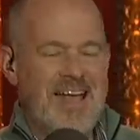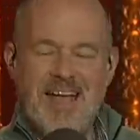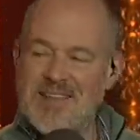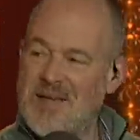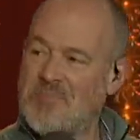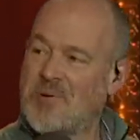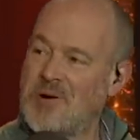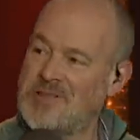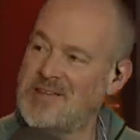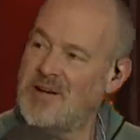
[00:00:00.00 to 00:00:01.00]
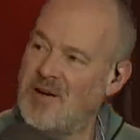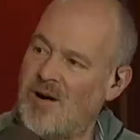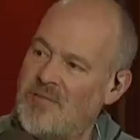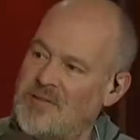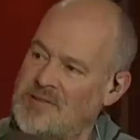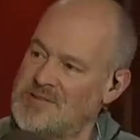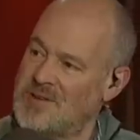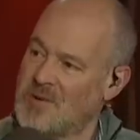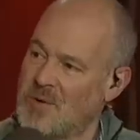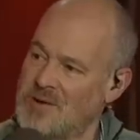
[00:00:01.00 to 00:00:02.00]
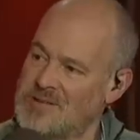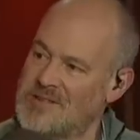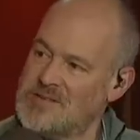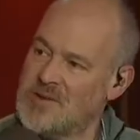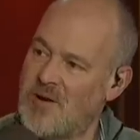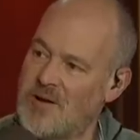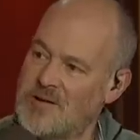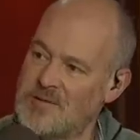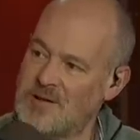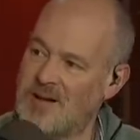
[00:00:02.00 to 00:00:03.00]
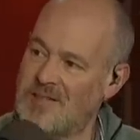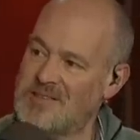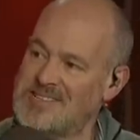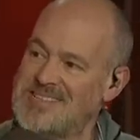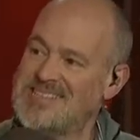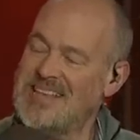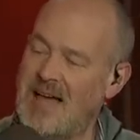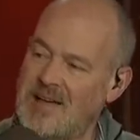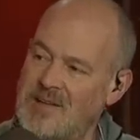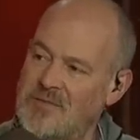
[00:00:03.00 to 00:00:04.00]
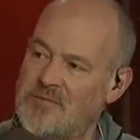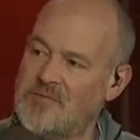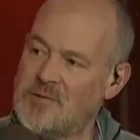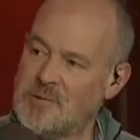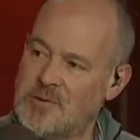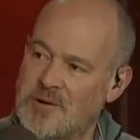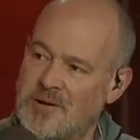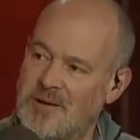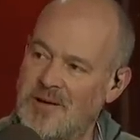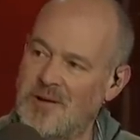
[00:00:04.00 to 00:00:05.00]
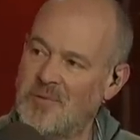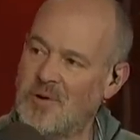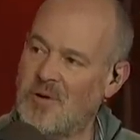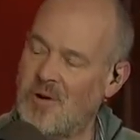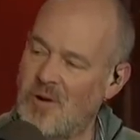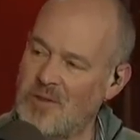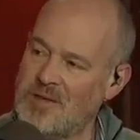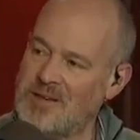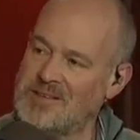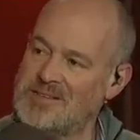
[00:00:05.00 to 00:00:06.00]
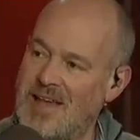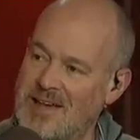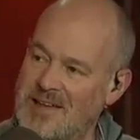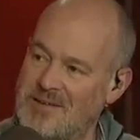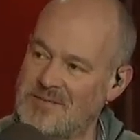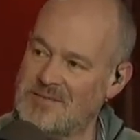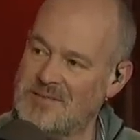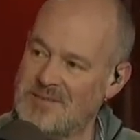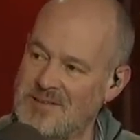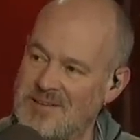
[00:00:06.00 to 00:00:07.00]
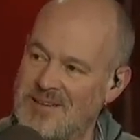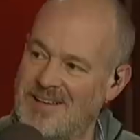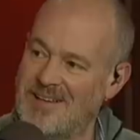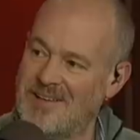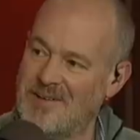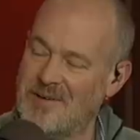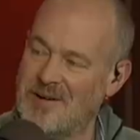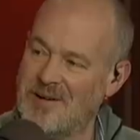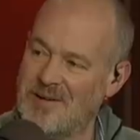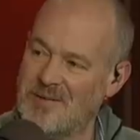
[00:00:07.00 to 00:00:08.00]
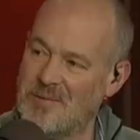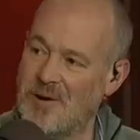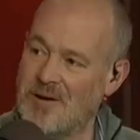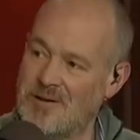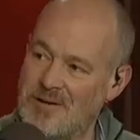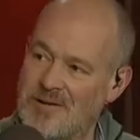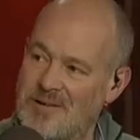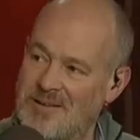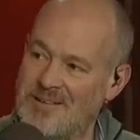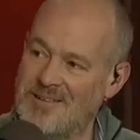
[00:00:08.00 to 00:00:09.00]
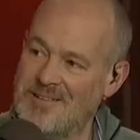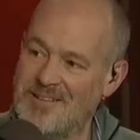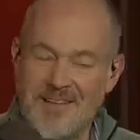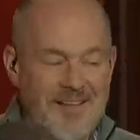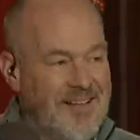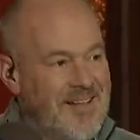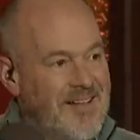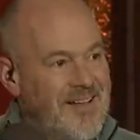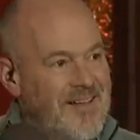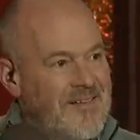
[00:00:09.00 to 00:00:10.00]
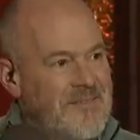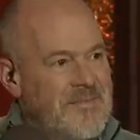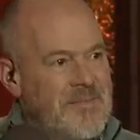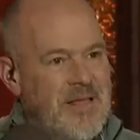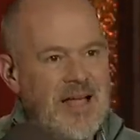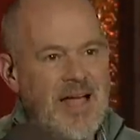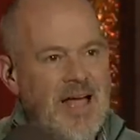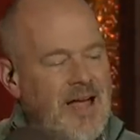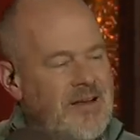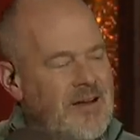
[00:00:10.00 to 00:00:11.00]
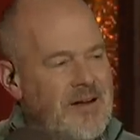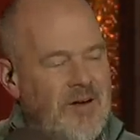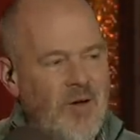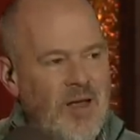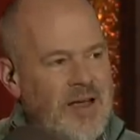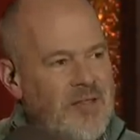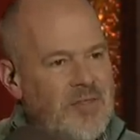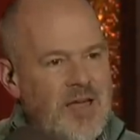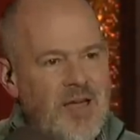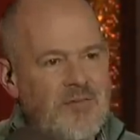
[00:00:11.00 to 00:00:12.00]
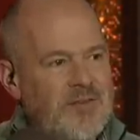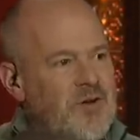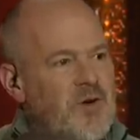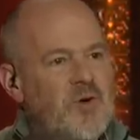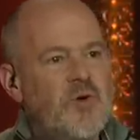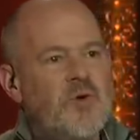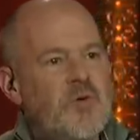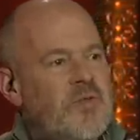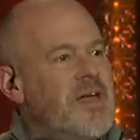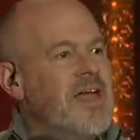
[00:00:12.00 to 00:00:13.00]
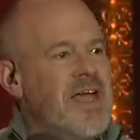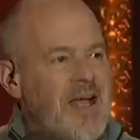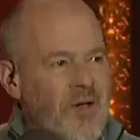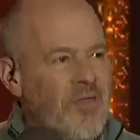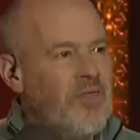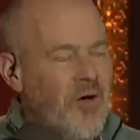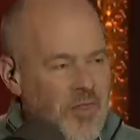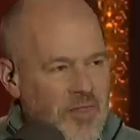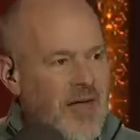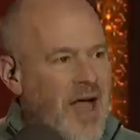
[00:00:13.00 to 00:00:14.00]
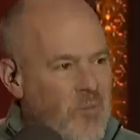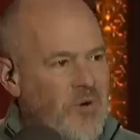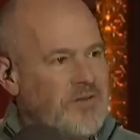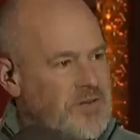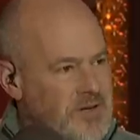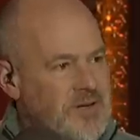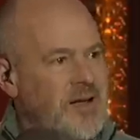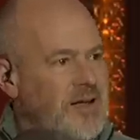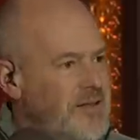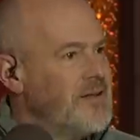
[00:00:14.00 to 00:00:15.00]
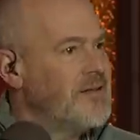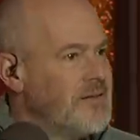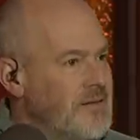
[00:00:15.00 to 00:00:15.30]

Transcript: And they put the office, according to this article, on the second floor where all the executives were. Hmm. and all I can think of is who the hell thought that was a good idea?